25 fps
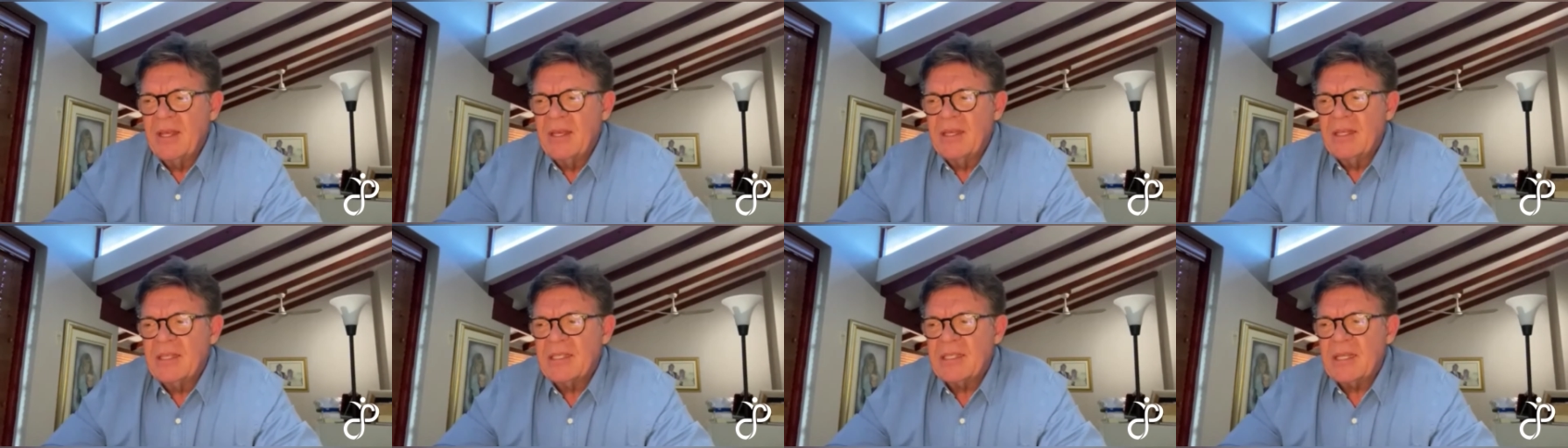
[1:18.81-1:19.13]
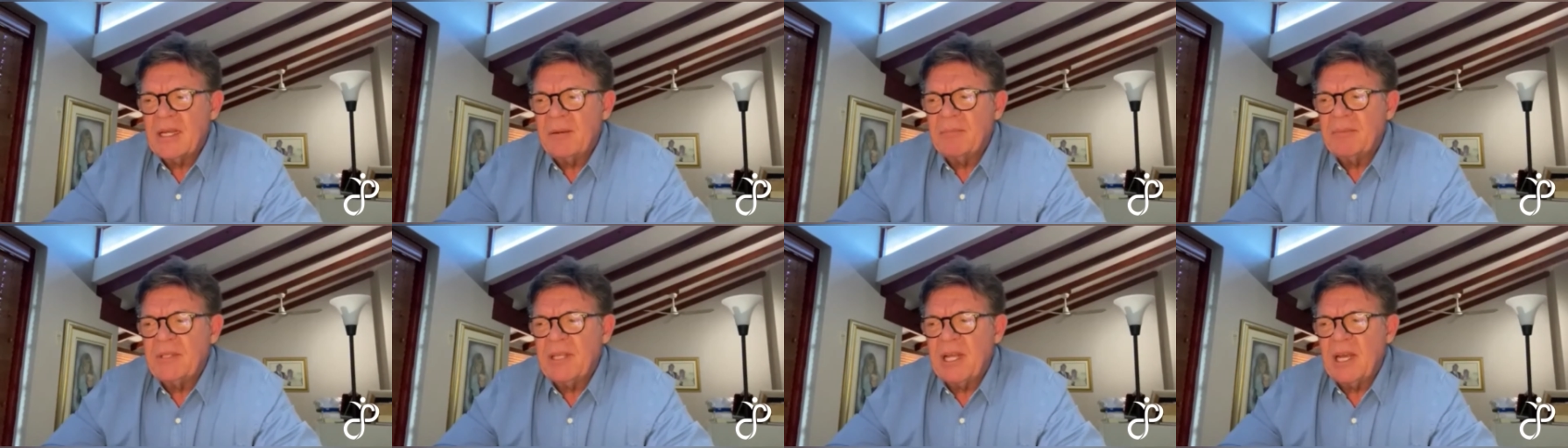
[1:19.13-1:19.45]

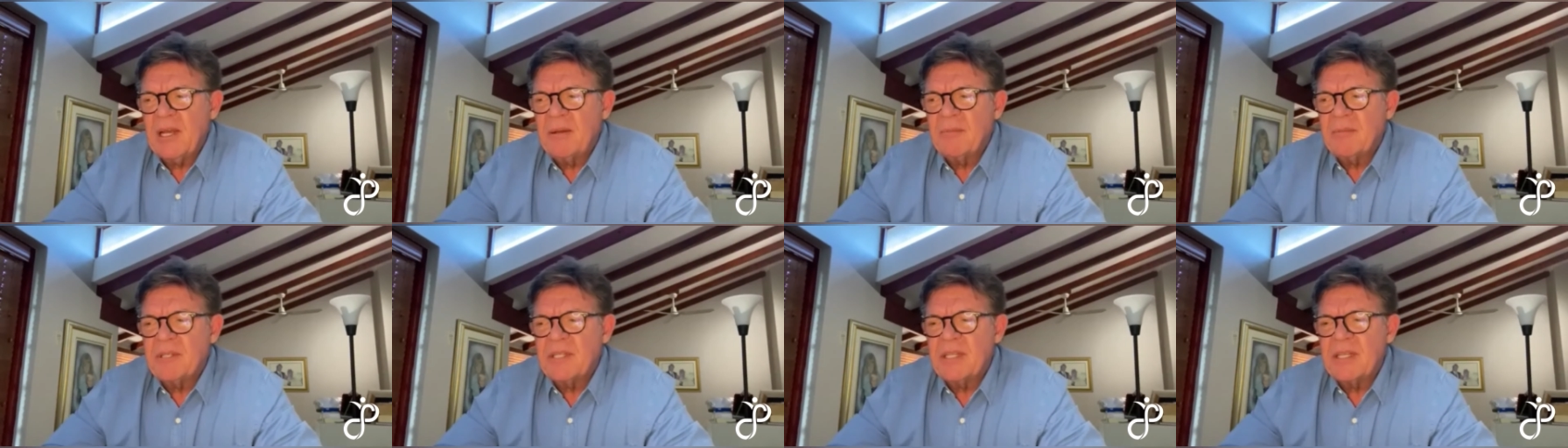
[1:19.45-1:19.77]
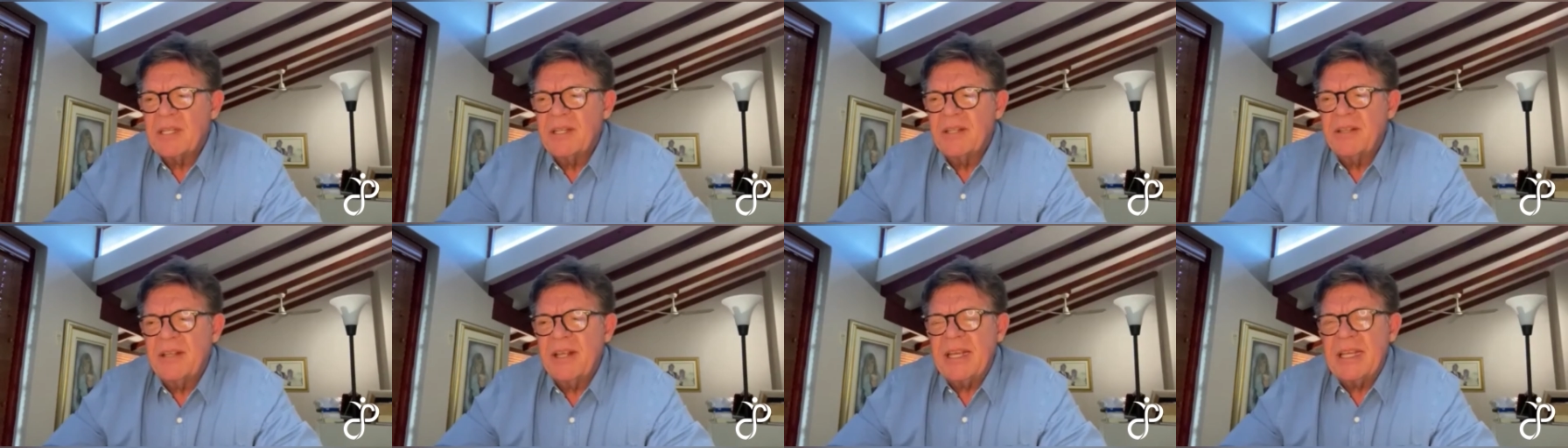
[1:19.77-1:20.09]
sometimes
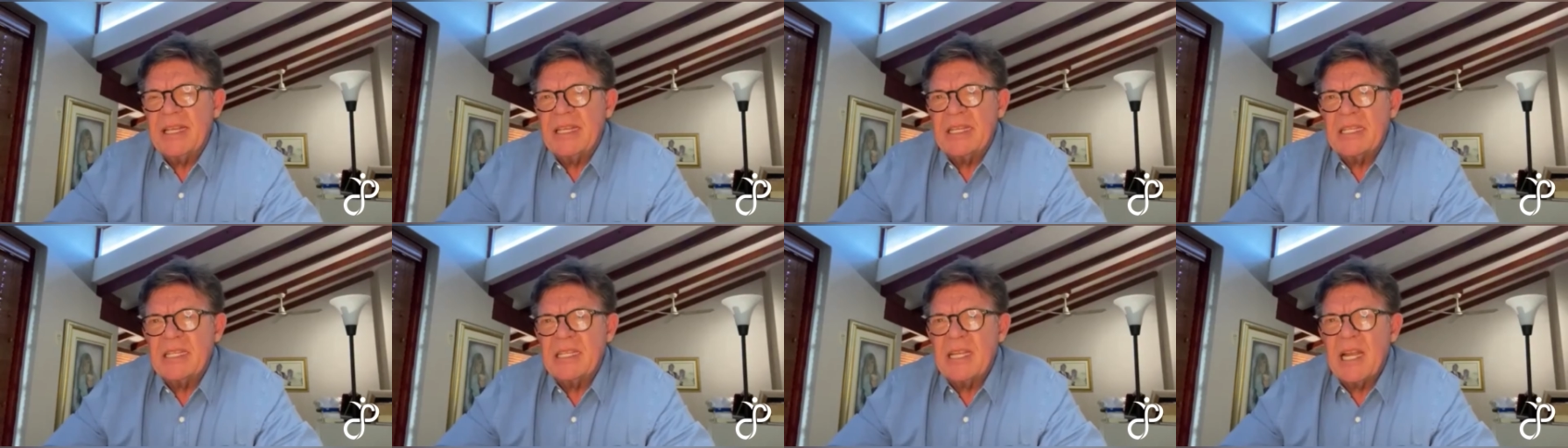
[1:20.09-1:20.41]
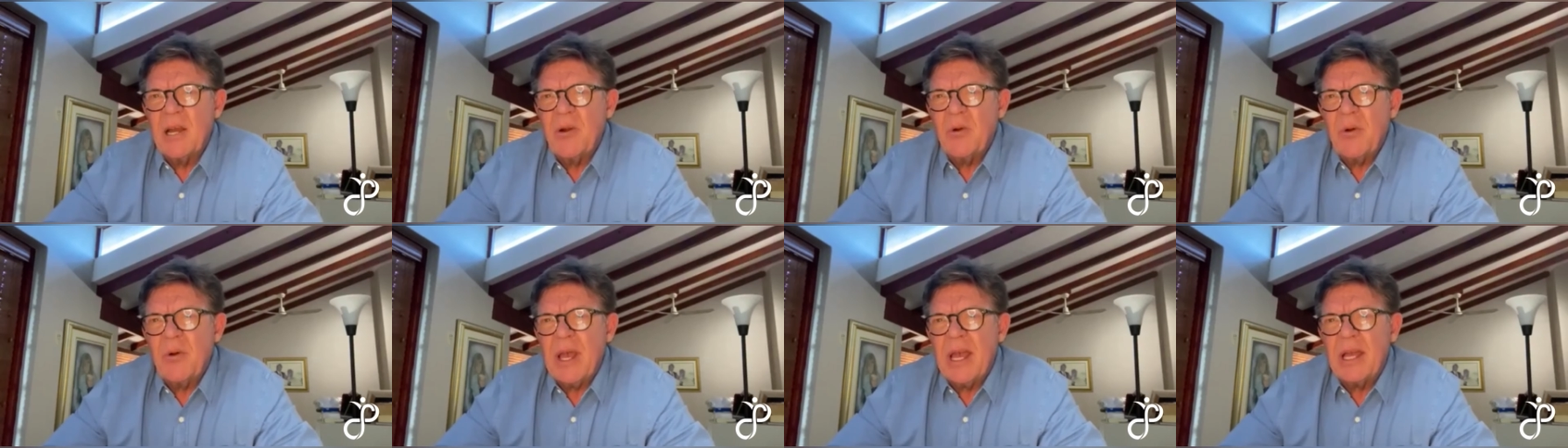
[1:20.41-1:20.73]
there is
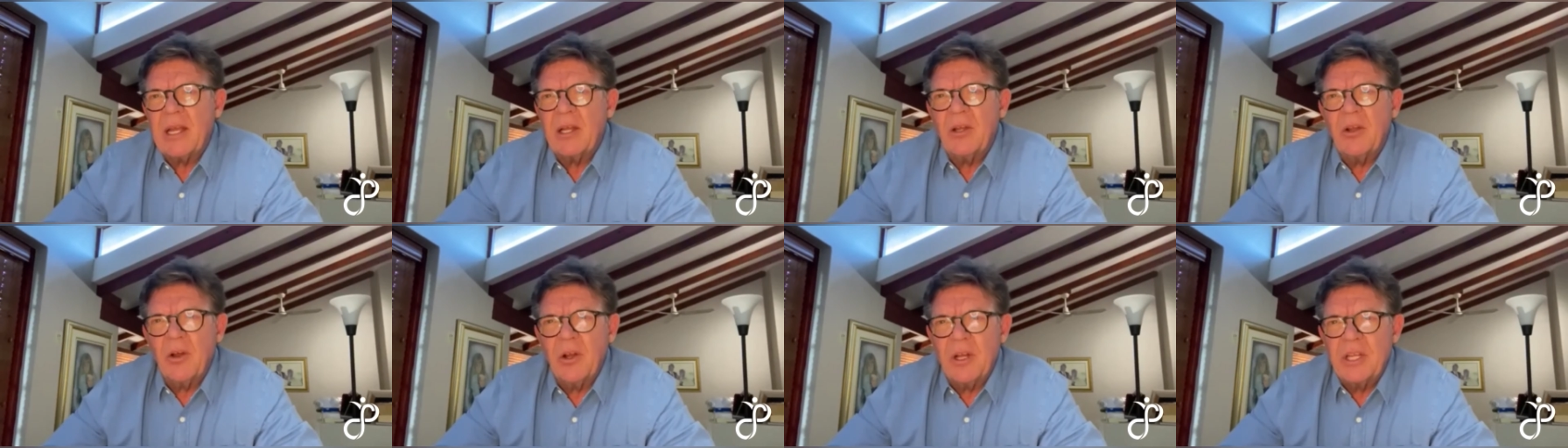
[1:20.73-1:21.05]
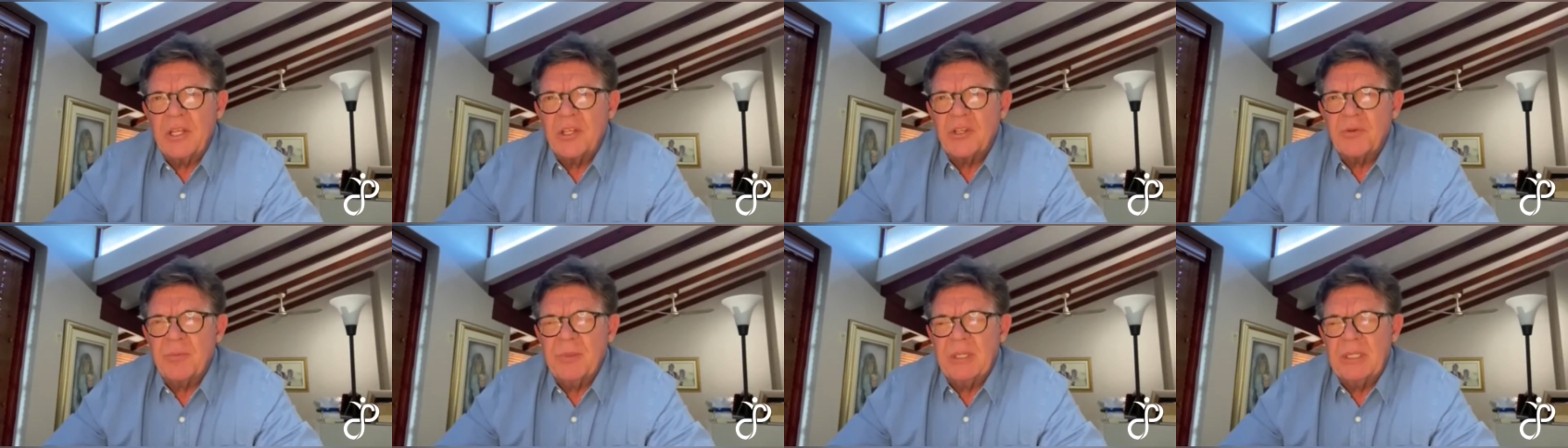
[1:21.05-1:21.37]
no
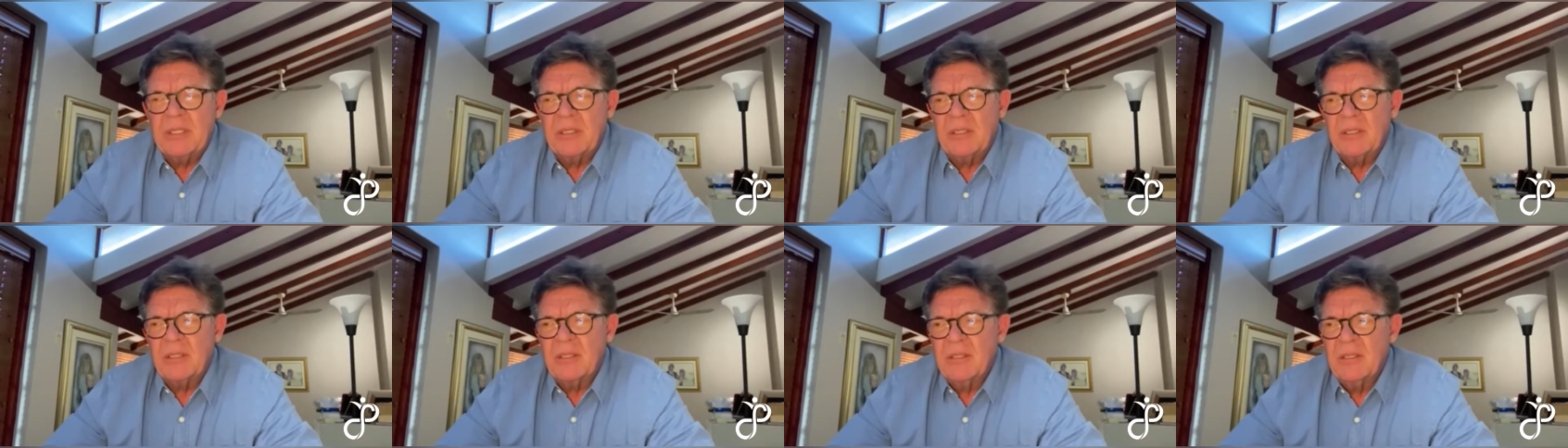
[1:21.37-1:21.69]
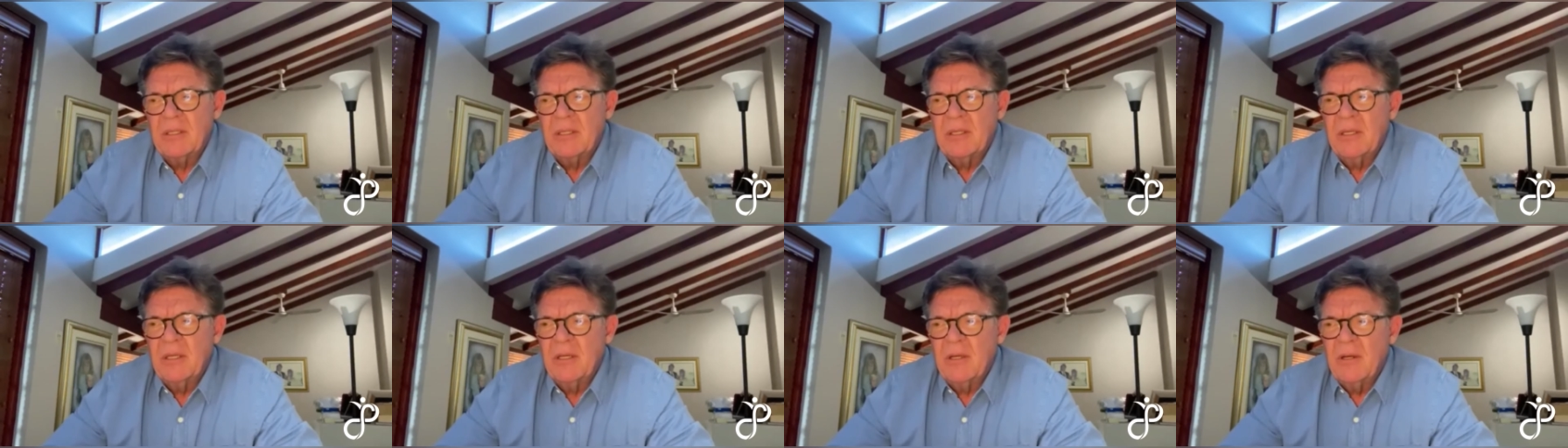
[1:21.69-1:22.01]
acknowledgement
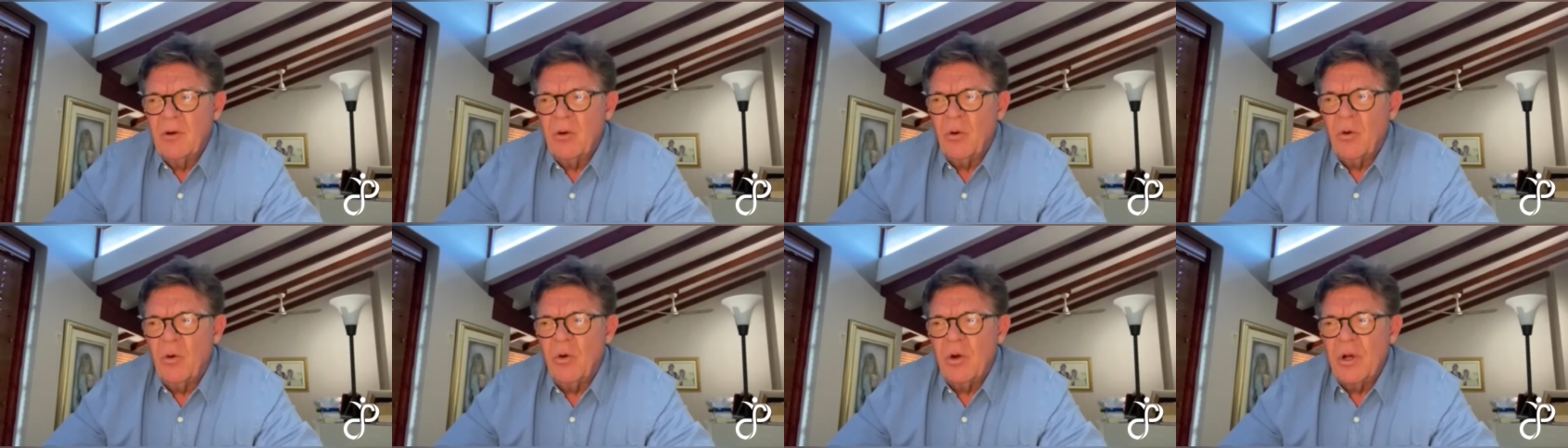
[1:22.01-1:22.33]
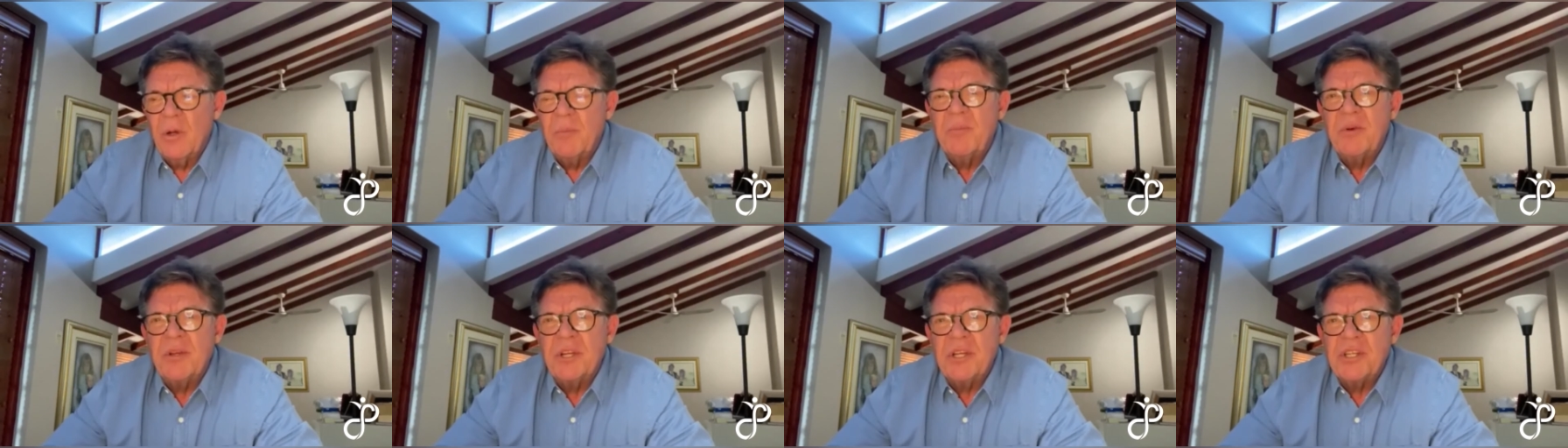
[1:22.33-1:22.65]
or
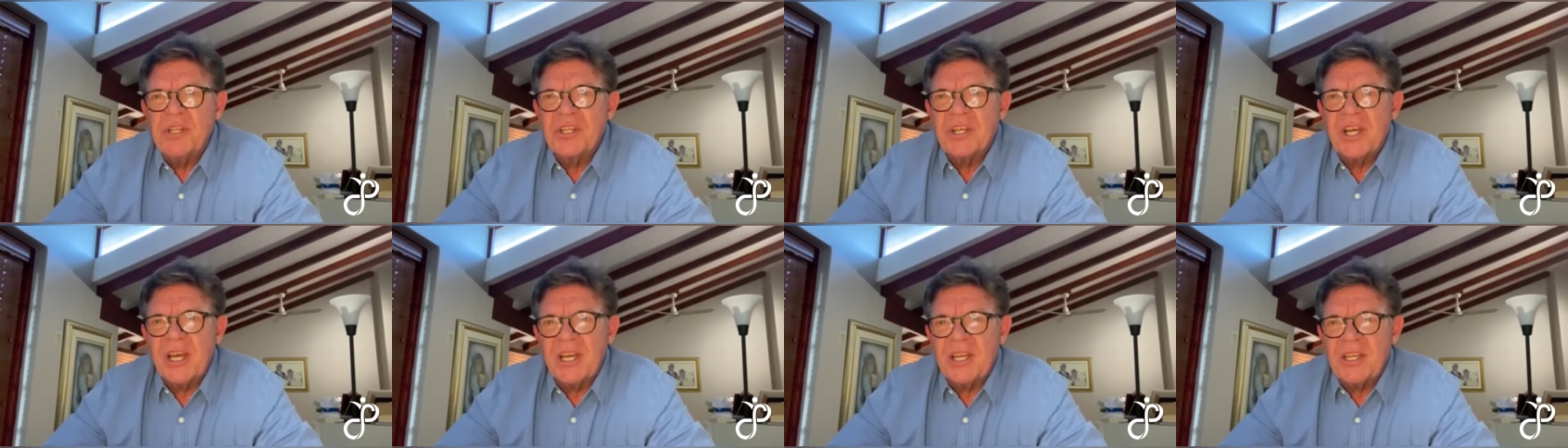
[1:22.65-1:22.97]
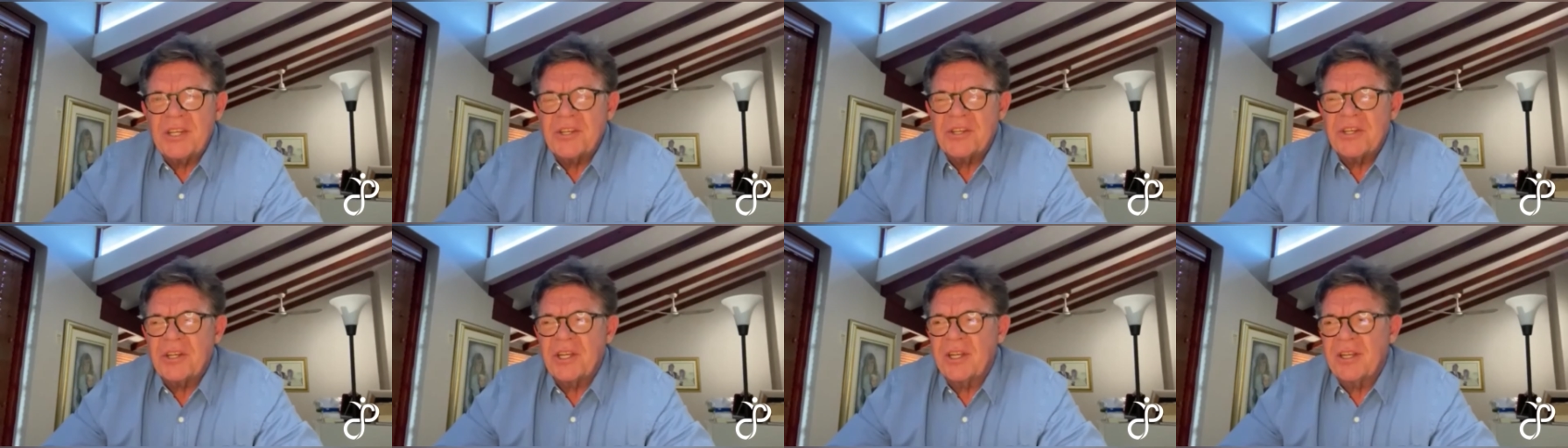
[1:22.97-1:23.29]

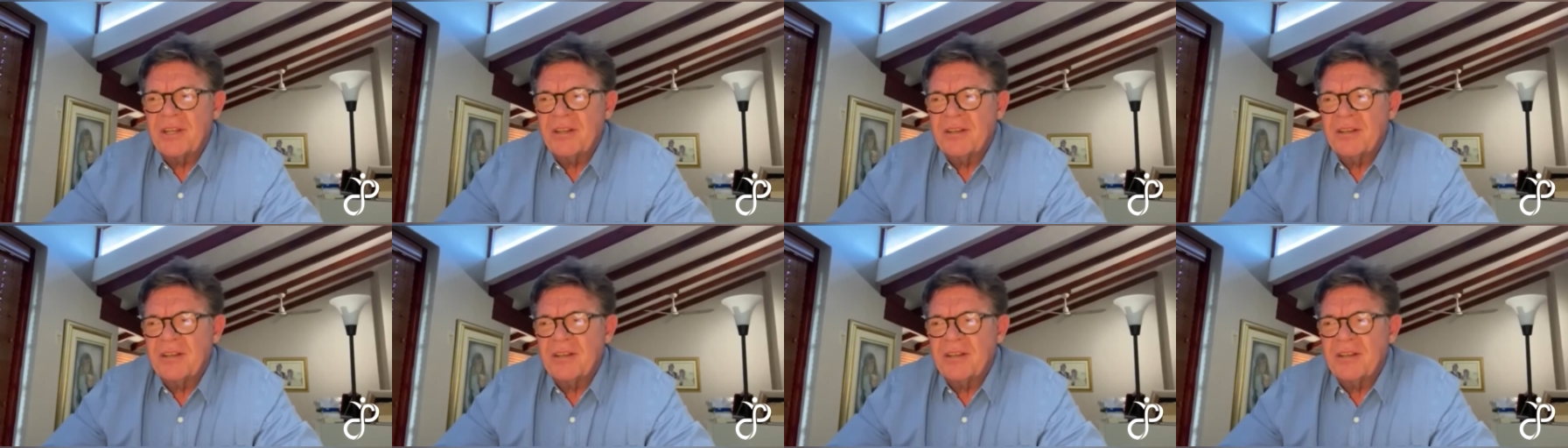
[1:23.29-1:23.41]
appreciation.